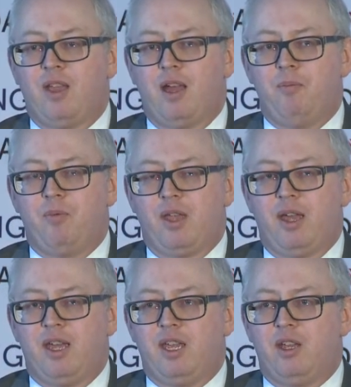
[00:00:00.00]

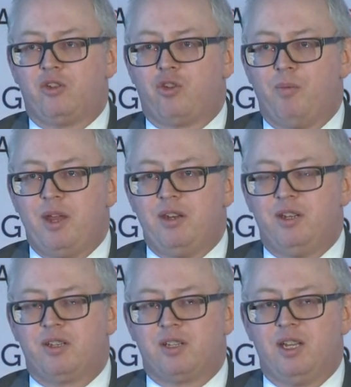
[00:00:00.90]
a
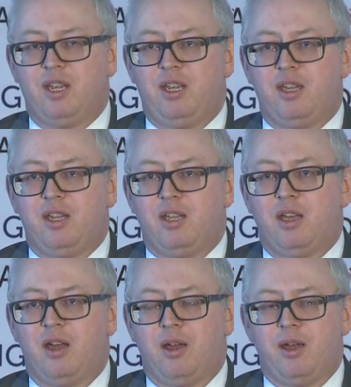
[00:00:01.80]
tremendously
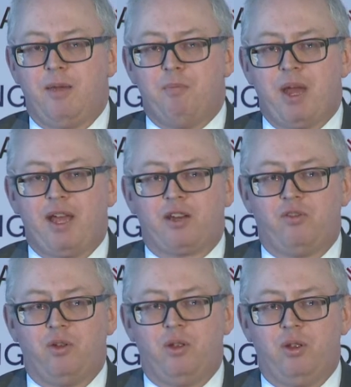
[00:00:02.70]

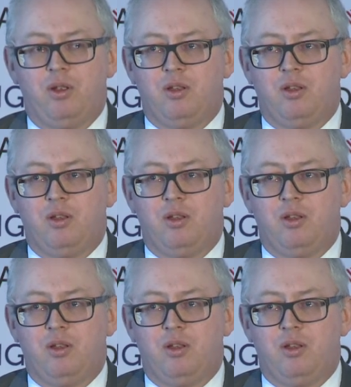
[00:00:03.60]
impactful